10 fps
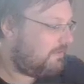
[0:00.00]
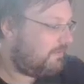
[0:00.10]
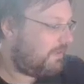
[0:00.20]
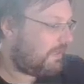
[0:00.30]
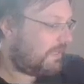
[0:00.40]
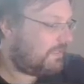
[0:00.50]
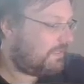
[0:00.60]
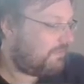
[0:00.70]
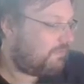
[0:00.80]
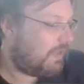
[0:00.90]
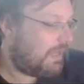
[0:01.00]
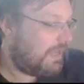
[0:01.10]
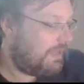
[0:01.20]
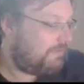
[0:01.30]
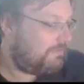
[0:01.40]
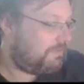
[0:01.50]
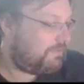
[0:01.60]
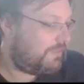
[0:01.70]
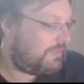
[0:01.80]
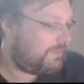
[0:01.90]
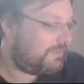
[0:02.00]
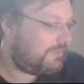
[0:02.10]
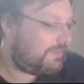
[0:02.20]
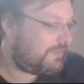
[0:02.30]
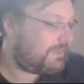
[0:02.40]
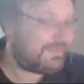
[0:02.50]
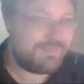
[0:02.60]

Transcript: We got the 5 of Fiddles.